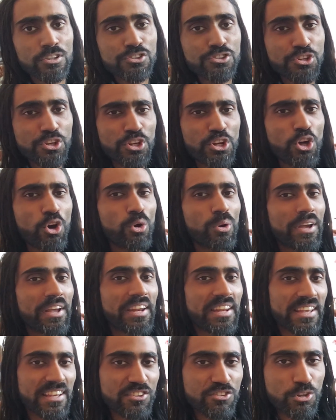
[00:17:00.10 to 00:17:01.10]
So, you know, it
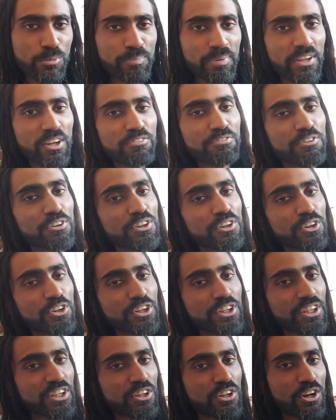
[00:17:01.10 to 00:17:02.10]
is a bit of a
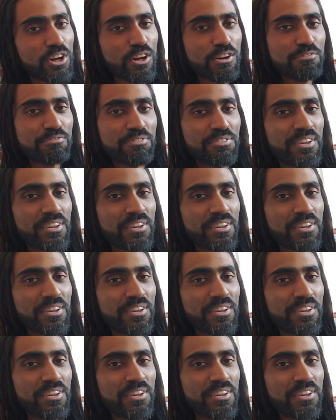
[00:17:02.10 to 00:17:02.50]
learning curve.